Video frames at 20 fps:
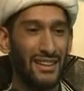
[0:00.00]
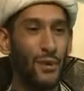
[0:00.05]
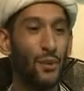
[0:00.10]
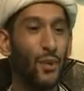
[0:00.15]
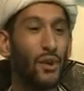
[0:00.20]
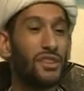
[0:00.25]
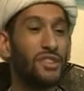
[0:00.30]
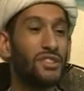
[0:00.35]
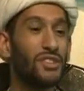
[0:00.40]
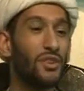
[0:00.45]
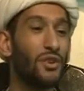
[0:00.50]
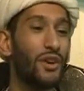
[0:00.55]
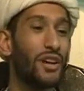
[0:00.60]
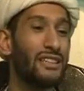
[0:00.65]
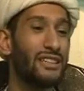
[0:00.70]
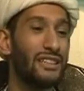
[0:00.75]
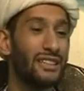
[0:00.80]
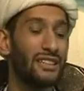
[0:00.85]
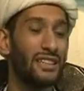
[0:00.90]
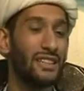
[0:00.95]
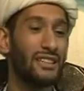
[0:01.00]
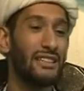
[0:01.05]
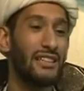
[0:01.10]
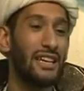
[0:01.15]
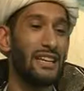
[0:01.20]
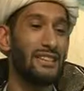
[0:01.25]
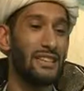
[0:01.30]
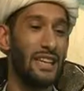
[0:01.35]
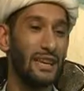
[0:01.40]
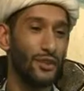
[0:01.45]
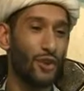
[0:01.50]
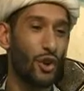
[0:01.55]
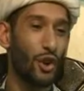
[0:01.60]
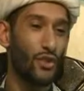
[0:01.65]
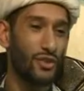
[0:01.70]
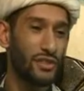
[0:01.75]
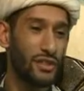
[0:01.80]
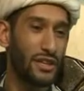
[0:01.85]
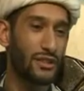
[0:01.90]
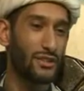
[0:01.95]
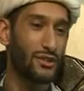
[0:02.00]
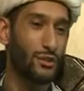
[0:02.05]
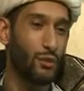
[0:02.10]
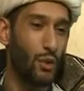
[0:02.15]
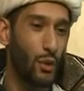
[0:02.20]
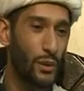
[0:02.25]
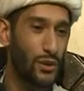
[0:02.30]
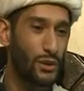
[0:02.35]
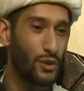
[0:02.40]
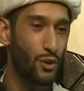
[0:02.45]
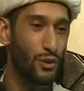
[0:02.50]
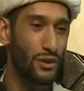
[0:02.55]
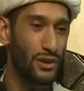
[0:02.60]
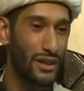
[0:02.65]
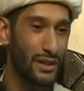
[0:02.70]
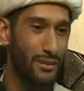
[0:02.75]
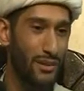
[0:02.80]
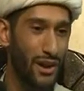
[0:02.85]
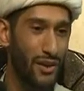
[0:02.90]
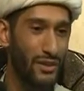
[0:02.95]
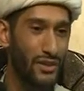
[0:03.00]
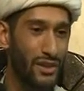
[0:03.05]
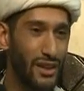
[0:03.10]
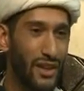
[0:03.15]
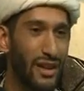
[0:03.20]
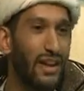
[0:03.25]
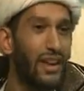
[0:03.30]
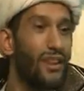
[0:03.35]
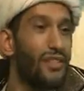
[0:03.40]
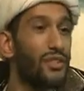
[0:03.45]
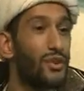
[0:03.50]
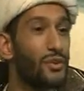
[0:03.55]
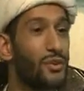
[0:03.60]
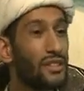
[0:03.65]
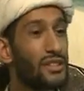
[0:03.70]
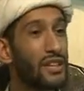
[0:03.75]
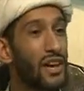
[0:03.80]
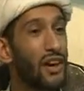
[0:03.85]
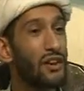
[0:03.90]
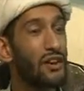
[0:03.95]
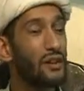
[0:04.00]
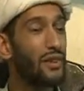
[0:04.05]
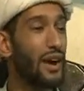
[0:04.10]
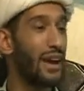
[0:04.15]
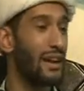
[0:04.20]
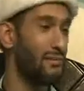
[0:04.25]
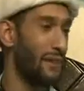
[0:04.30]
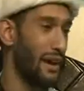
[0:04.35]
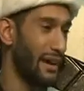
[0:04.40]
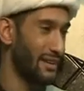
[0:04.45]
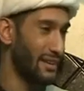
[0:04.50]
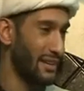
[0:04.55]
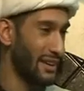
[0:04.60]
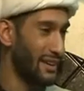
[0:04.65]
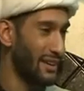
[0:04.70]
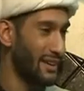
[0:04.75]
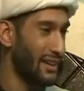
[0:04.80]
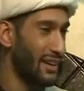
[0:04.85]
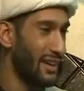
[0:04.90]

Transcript: Now what is the greatest success in context of what we're talking about? The return of Al-Mahdi.